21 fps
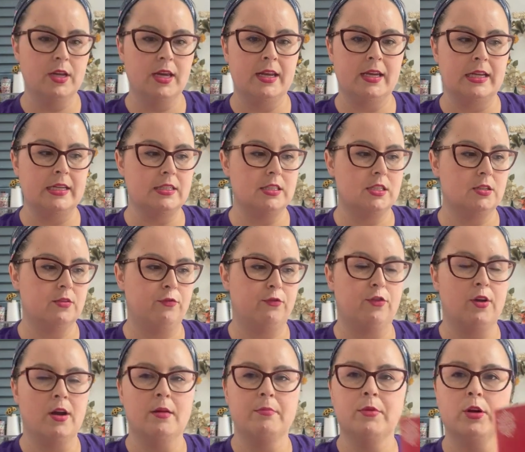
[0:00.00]
and it's
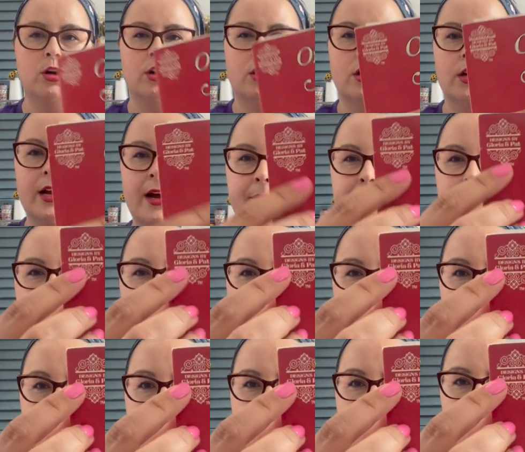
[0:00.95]
from her
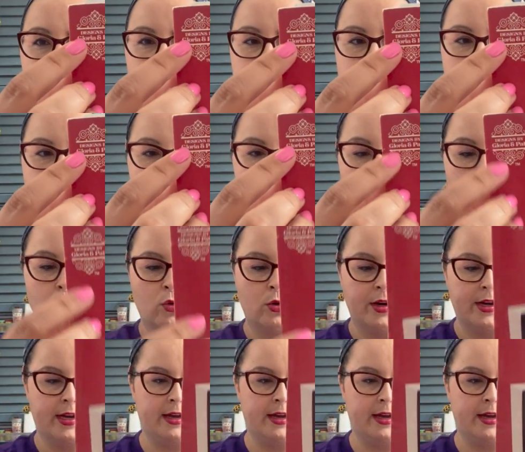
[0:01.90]
company Designs by Gloria